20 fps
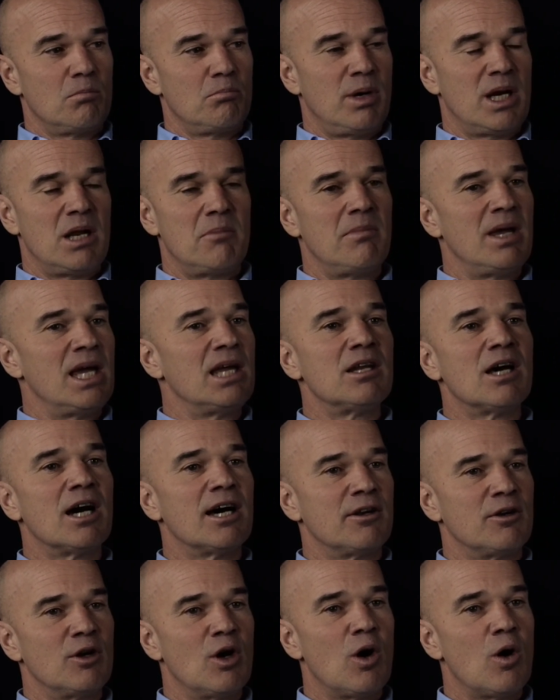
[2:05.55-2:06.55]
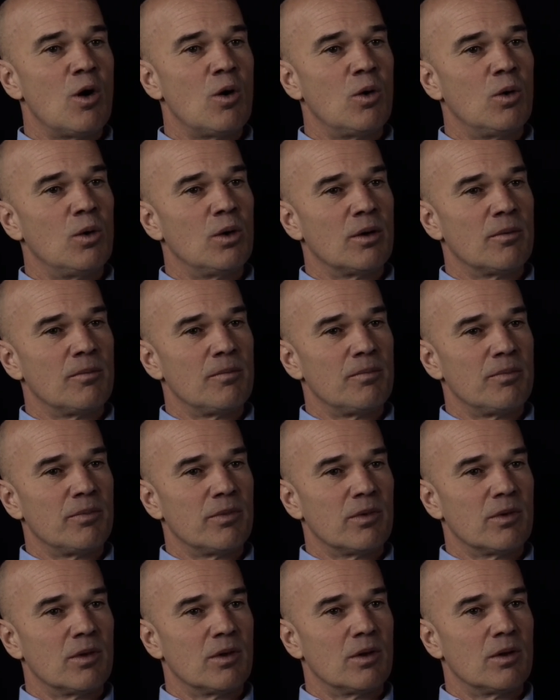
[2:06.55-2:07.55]
but it may not know
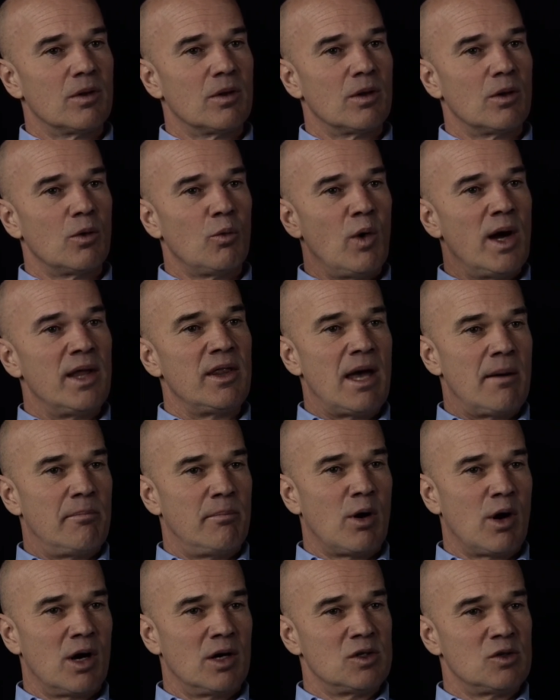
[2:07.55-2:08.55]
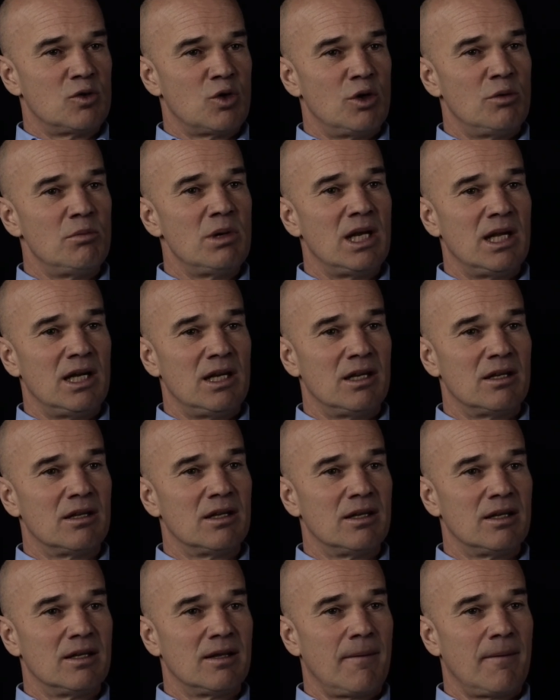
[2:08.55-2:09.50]
when that bar is terminated.